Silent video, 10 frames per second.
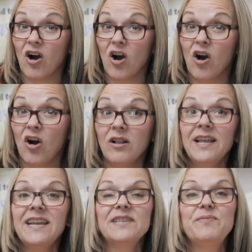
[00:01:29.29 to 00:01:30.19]
all
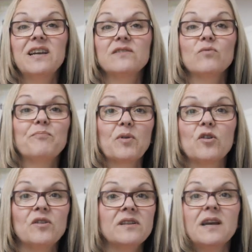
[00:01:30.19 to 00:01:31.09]
is because we're
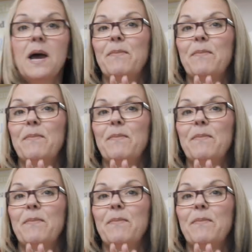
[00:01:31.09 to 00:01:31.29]
burdened